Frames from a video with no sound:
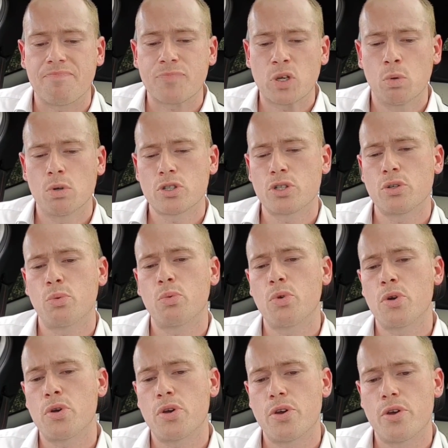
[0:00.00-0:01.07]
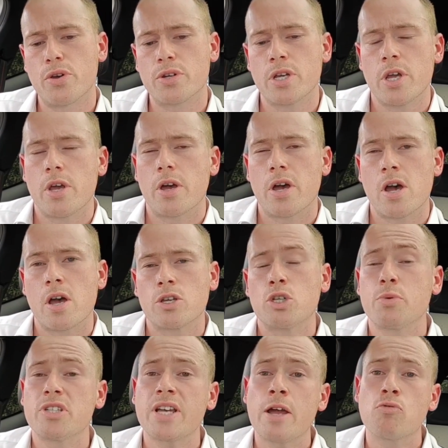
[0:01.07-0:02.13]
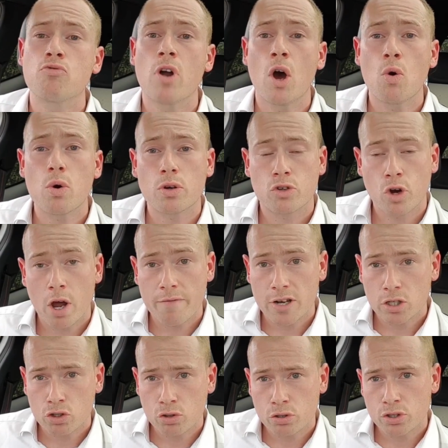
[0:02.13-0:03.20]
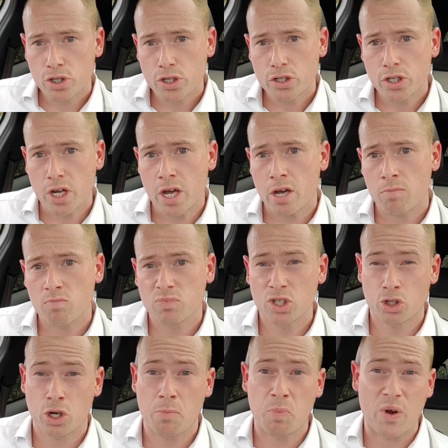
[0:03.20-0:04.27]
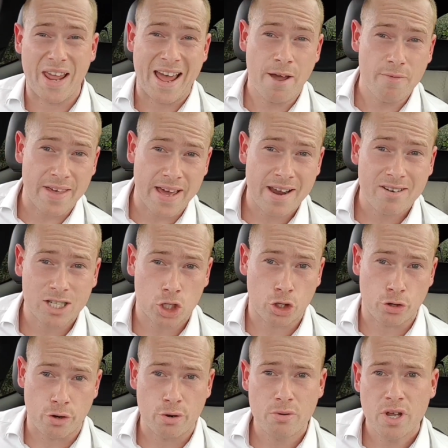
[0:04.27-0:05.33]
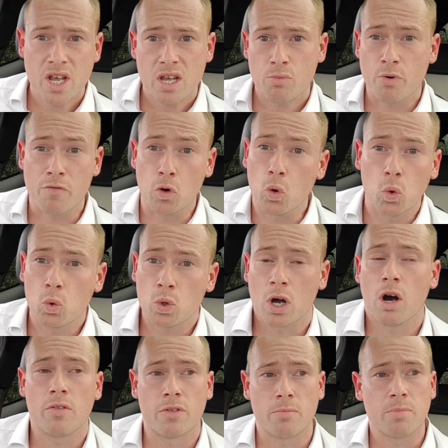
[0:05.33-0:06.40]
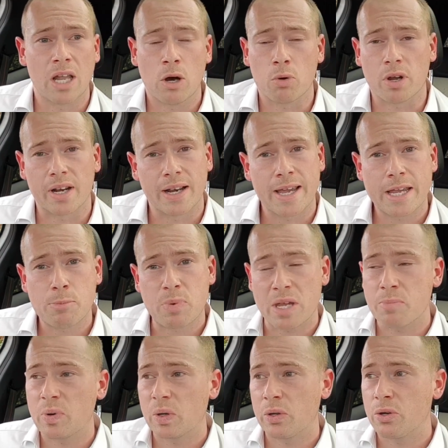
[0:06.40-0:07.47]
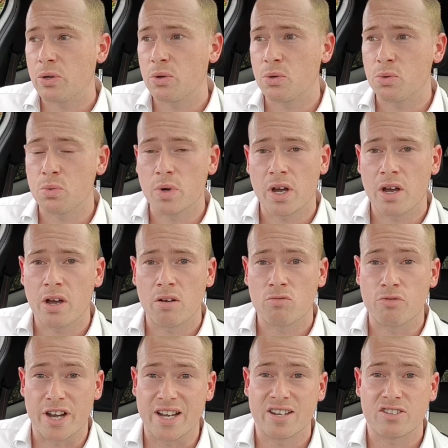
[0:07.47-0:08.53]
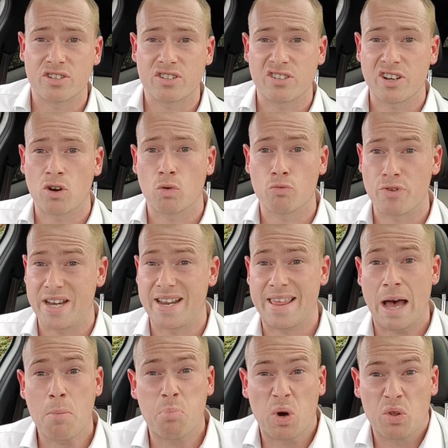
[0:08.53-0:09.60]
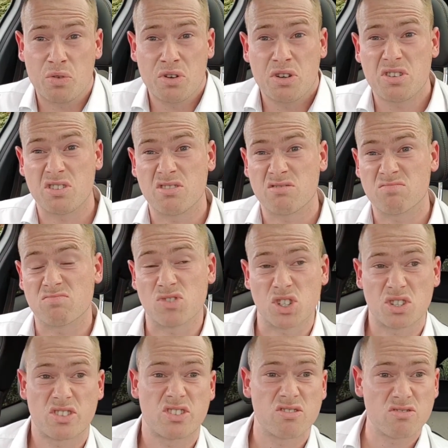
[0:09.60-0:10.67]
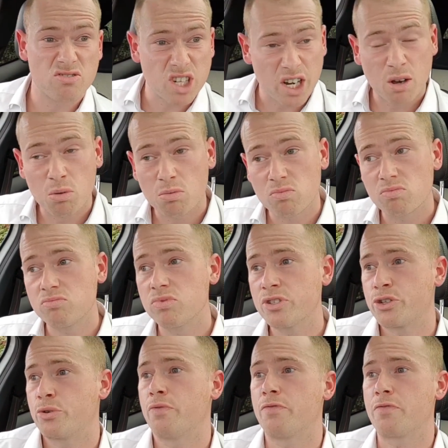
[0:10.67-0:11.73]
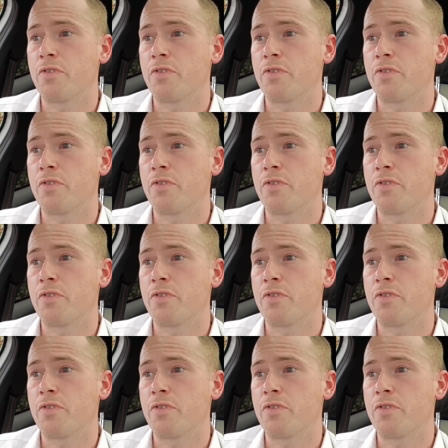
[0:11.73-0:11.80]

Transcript: what's the word, should we say rogue driving instructors? I'm just going to put it out there, it's true. We've all got them locally, people who really just aren't really that bothered and just, you know, sort